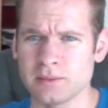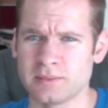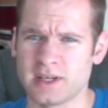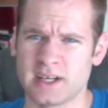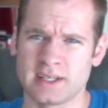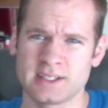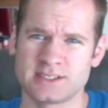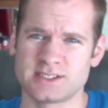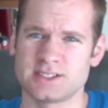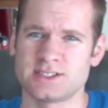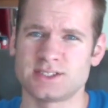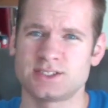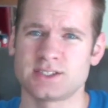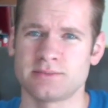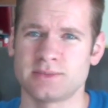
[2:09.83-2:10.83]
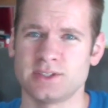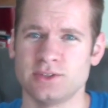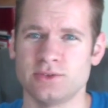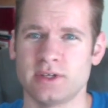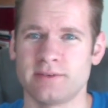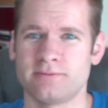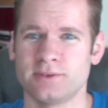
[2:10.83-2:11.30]
But I guess this is something you
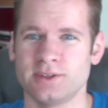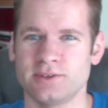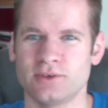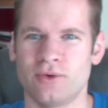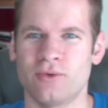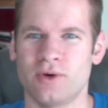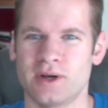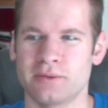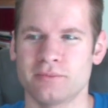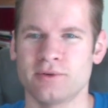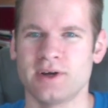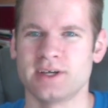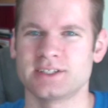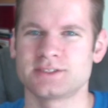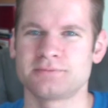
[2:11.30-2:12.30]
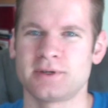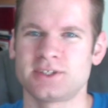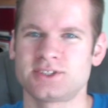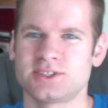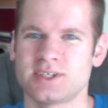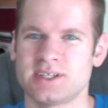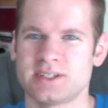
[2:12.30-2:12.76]
definitely don't want to break,
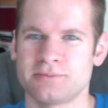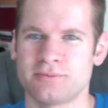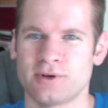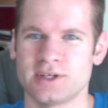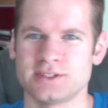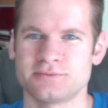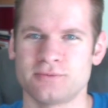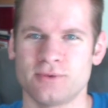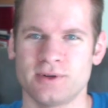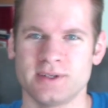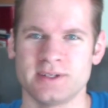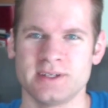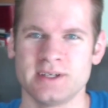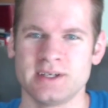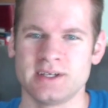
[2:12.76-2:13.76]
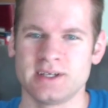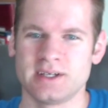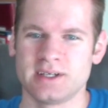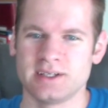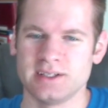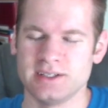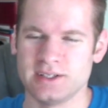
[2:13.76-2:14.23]
especially at the price point,
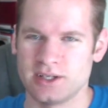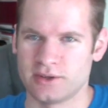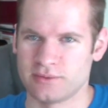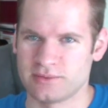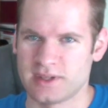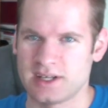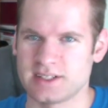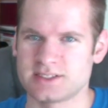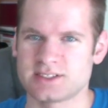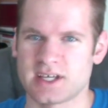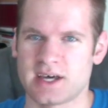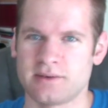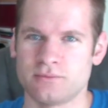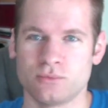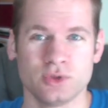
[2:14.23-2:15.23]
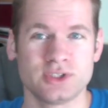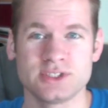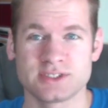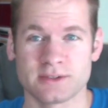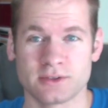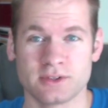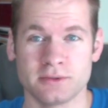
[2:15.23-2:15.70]
you know, that it's at, which
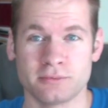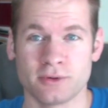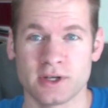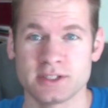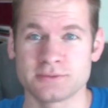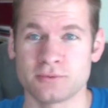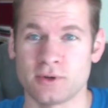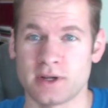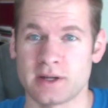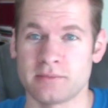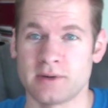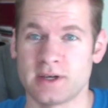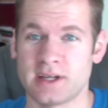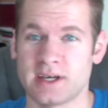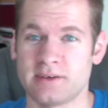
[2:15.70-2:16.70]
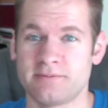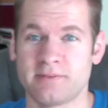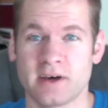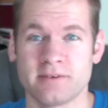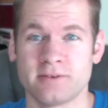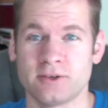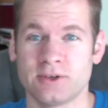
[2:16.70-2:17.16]
is a good price point, I might add.
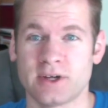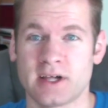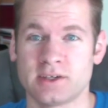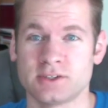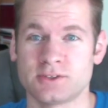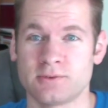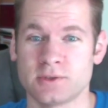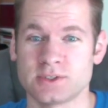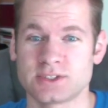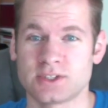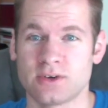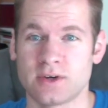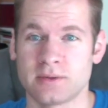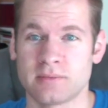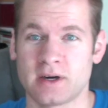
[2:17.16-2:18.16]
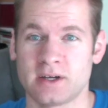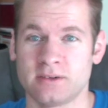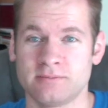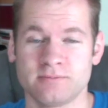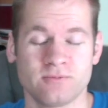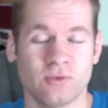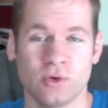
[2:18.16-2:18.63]
$500 for the starting
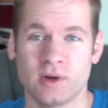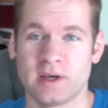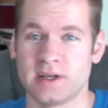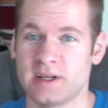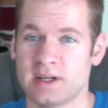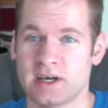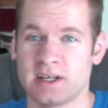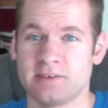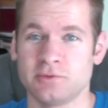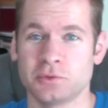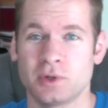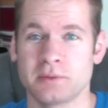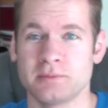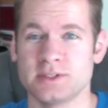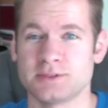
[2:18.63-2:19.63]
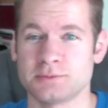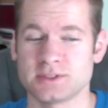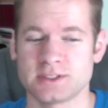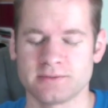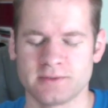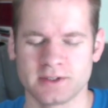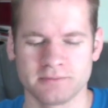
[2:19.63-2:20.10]
model, $499 if you want to be
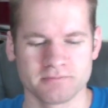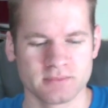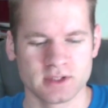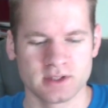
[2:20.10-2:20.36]
specific.